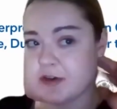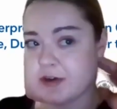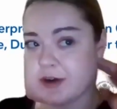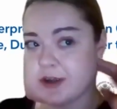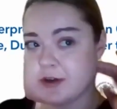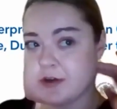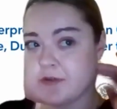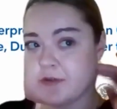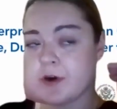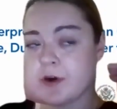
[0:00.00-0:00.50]

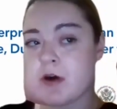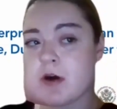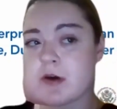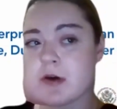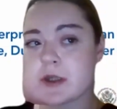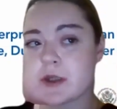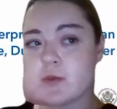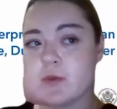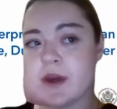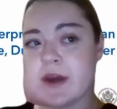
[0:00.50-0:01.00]
And of
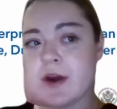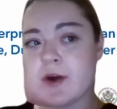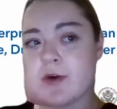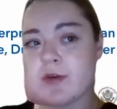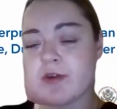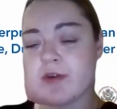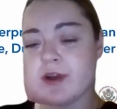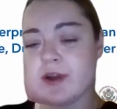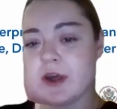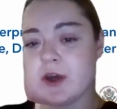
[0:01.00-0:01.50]
course, we are
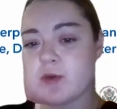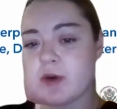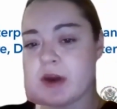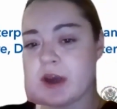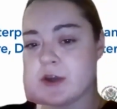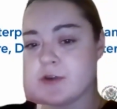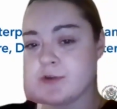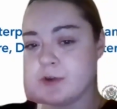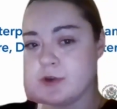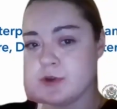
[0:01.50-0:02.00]
really
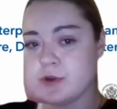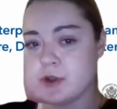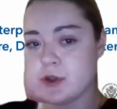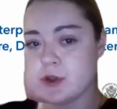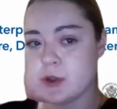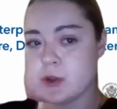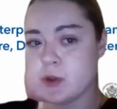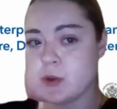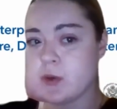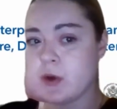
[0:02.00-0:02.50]
grateful
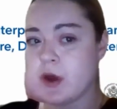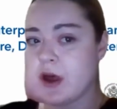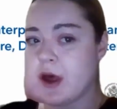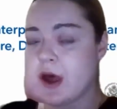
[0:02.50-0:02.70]
to